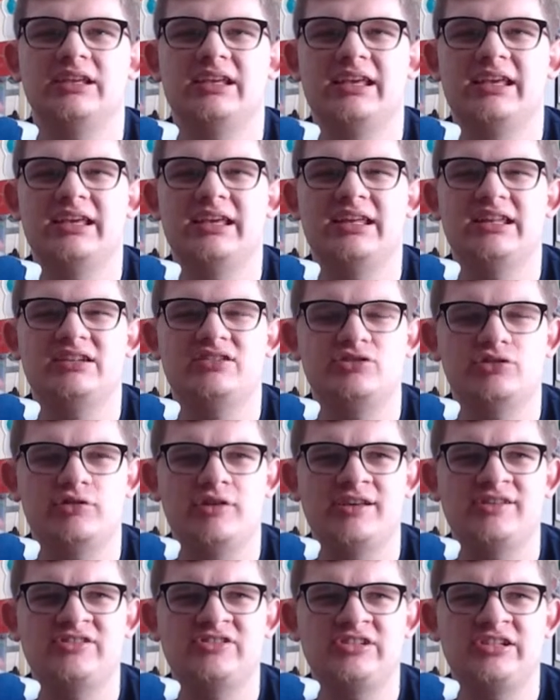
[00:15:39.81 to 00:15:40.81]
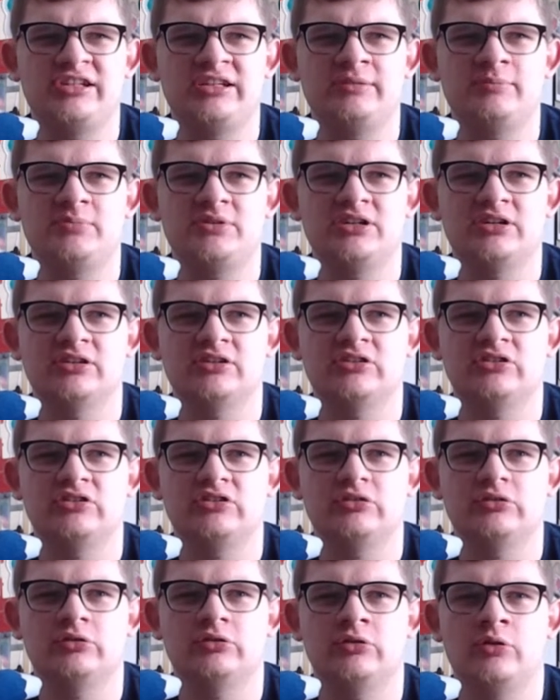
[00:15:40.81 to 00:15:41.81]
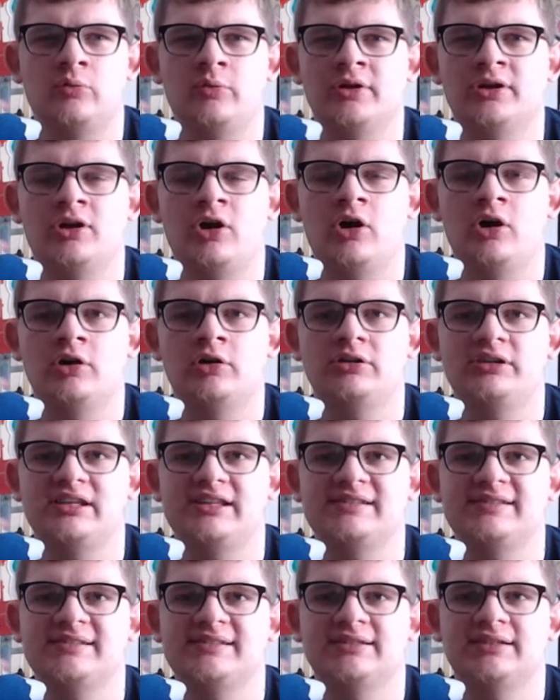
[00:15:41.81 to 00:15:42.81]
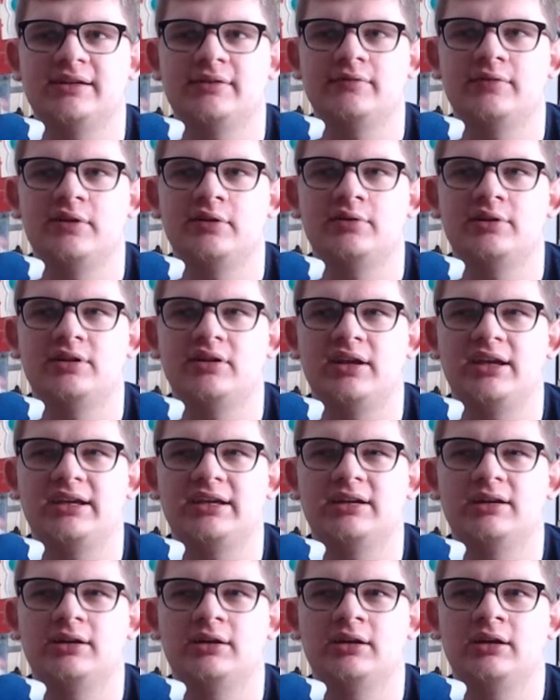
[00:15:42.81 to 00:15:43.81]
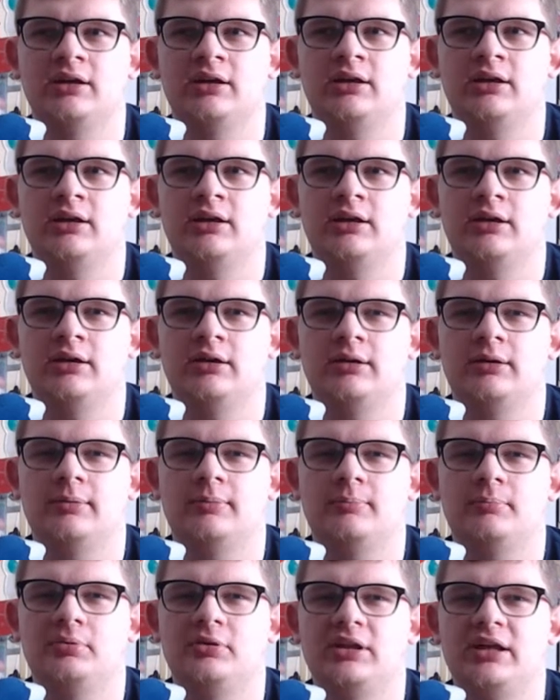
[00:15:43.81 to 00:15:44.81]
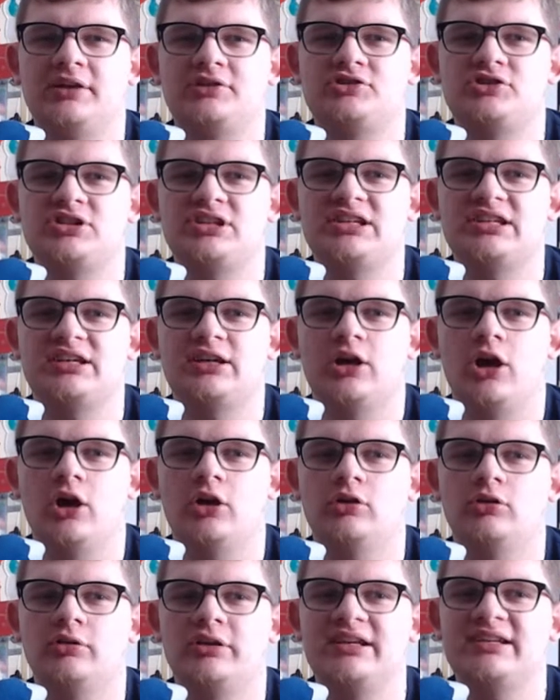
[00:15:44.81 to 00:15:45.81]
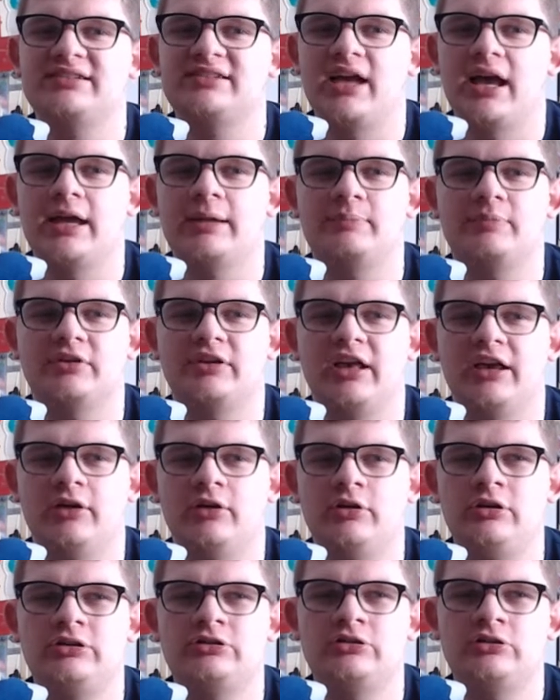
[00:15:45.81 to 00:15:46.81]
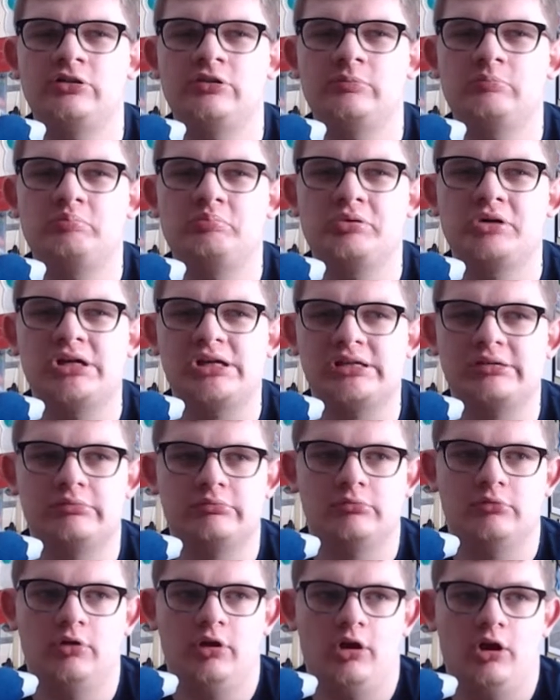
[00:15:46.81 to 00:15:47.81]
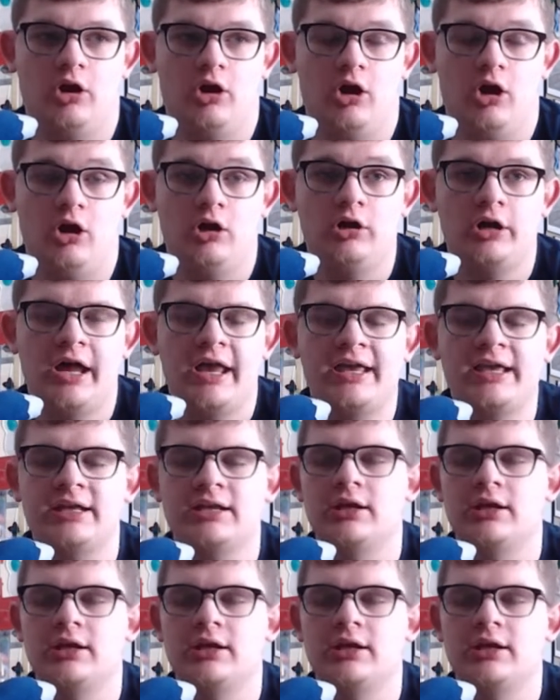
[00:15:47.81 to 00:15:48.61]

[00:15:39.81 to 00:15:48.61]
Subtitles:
interesting because the Werehog isn't a very, like, plushy, cuddly type of character, but alright.